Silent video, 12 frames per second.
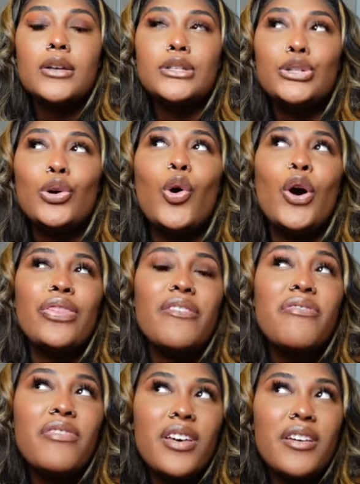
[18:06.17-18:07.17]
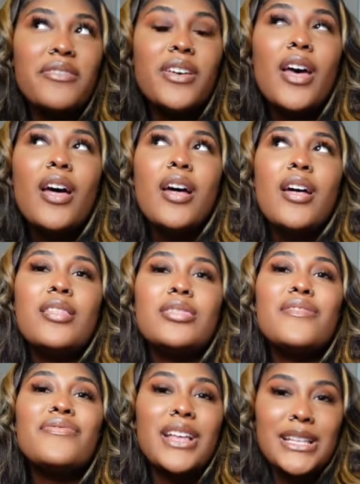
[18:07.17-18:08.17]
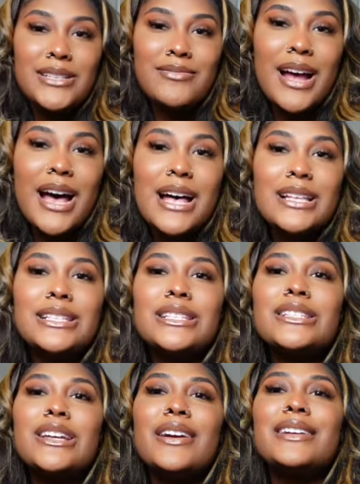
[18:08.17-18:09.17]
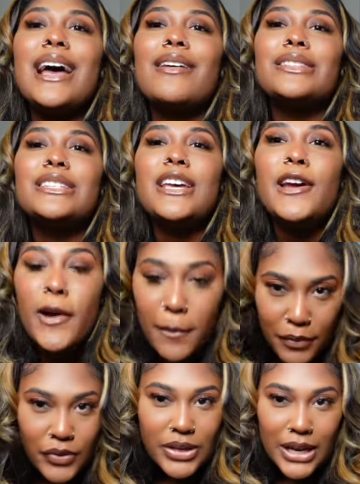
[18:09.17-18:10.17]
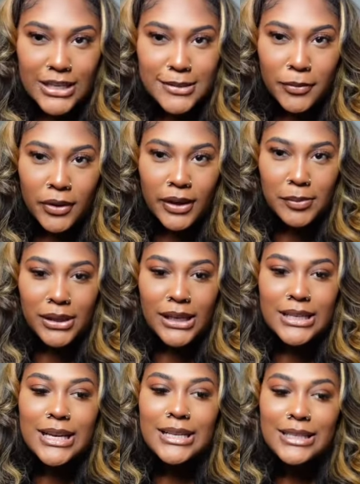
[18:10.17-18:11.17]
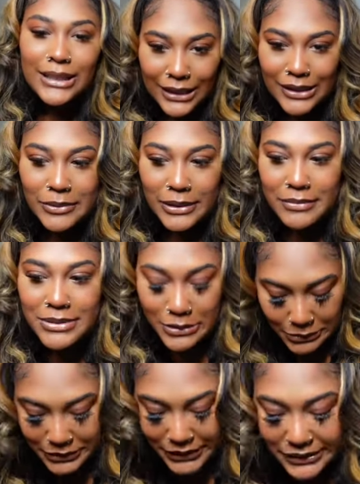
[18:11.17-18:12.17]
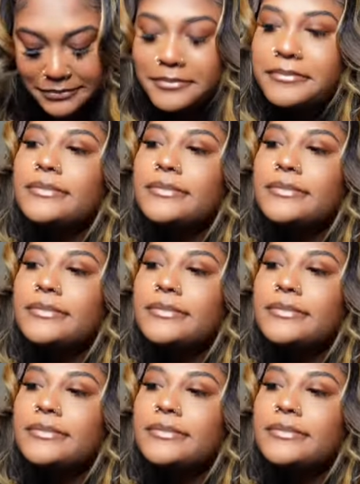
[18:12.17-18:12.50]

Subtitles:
So on the 5th, the flexi rods turned out terrible the next morning because I did not know what I was doing.